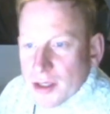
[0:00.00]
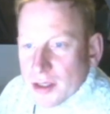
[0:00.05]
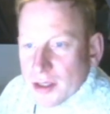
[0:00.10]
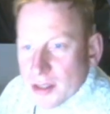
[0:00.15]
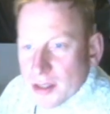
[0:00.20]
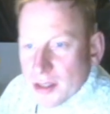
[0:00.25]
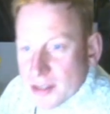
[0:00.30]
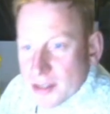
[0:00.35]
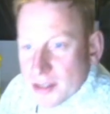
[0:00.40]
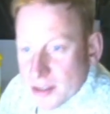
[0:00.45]

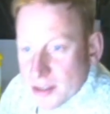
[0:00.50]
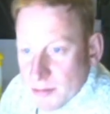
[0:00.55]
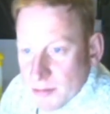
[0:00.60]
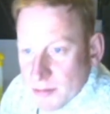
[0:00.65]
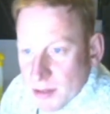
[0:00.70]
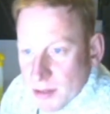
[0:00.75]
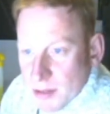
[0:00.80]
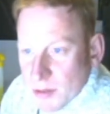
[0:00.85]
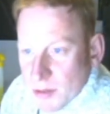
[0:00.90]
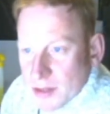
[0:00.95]
This is
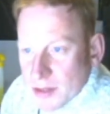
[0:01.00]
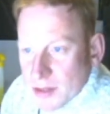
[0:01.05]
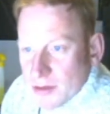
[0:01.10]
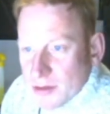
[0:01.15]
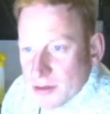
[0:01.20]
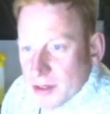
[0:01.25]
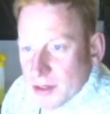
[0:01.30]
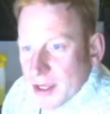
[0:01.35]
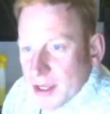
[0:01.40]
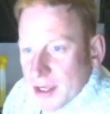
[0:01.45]
something worth
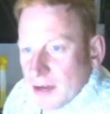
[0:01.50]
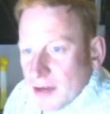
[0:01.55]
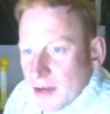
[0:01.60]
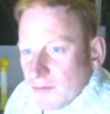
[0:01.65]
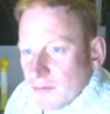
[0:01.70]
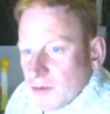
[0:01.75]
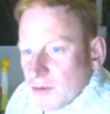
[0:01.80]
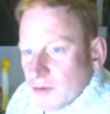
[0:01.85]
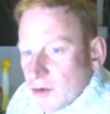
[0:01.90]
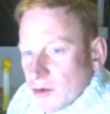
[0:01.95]
looking out
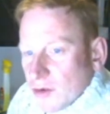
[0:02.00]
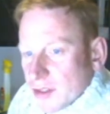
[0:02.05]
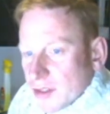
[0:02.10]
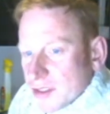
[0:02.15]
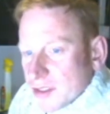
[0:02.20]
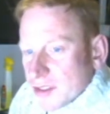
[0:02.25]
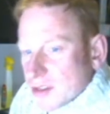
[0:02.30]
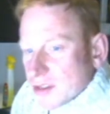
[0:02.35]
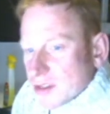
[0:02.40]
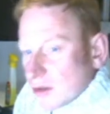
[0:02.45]
for.
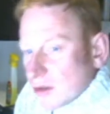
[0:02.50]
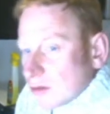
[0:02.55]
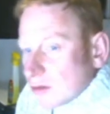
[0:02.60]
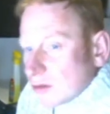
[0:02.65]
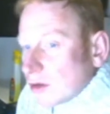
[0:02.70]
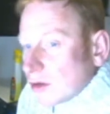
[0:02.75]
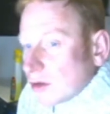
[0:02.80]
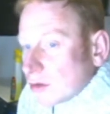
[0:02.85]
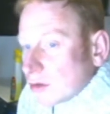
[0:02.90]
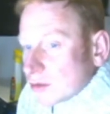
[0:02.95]
These
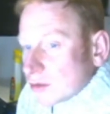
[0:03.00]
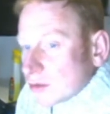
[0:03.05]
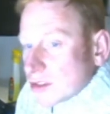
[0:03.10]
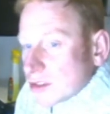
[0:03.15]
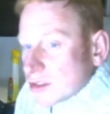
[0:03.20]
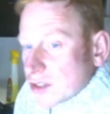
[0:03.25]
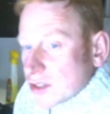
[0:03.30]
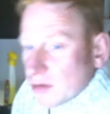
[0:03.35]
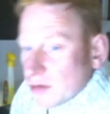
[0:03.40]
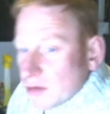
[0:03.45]
old
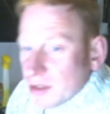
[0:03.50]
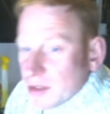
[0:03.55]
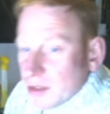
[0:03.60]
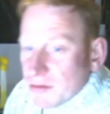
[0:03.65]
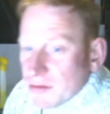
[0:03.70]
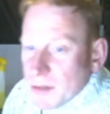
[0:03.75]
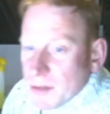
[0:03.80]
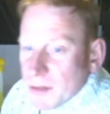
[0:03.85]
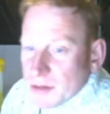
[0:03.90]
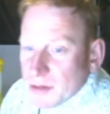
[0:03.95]
Sony
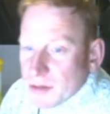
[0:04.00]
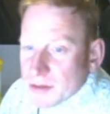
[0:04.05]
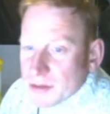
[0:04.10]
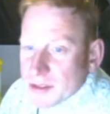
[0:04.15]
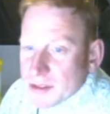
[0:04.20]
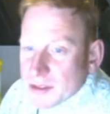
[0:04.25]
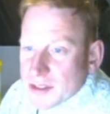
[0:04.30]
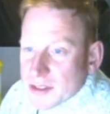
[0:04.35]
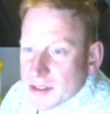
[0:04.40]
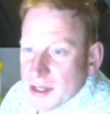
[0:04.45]

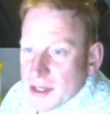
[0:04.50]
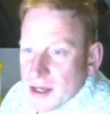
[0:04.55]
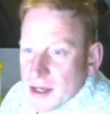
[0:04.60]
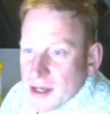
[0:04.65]
remotes,